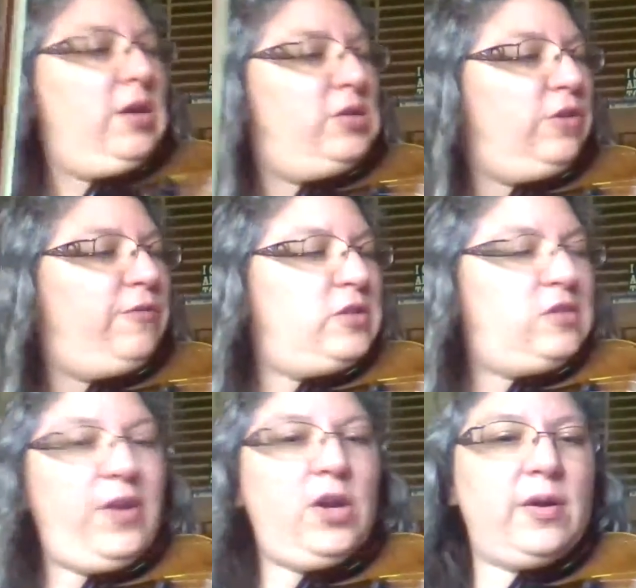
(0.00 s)
so your
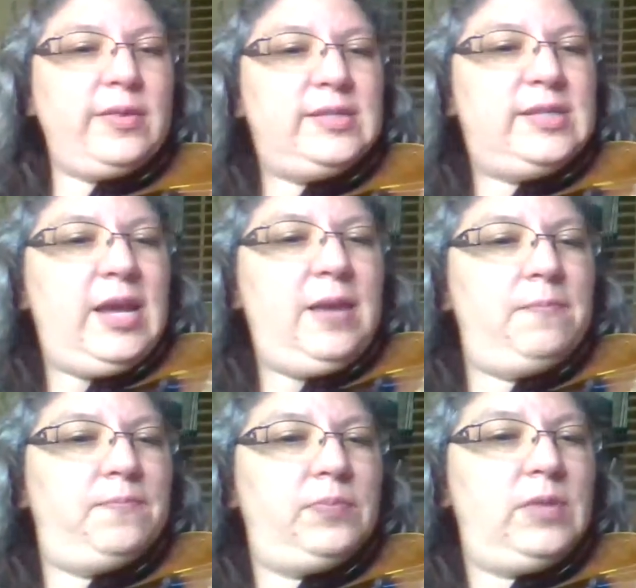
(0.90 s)
first finger on the
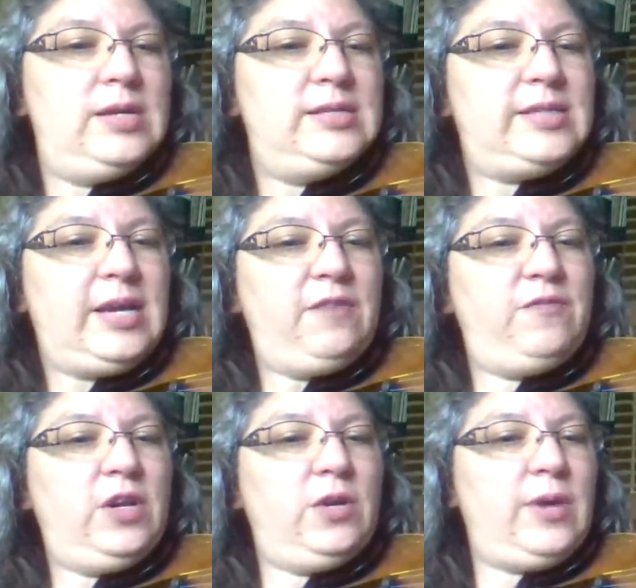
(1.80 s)
tape, second
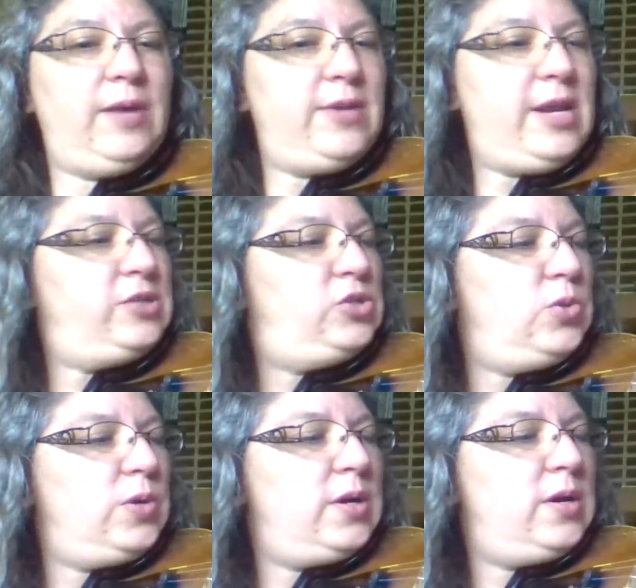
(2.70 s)
finger right next
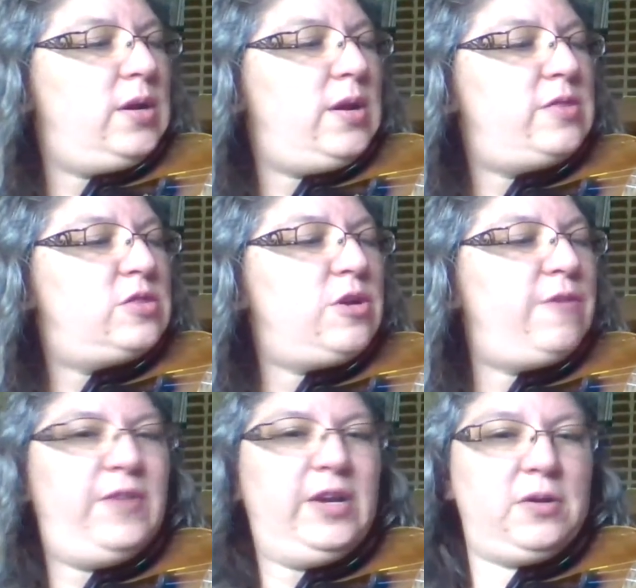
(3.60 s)
door,
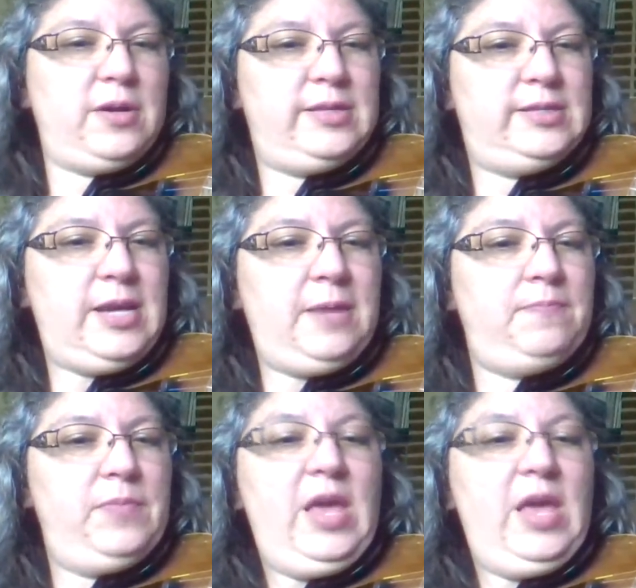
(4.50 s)
third finger on the tape.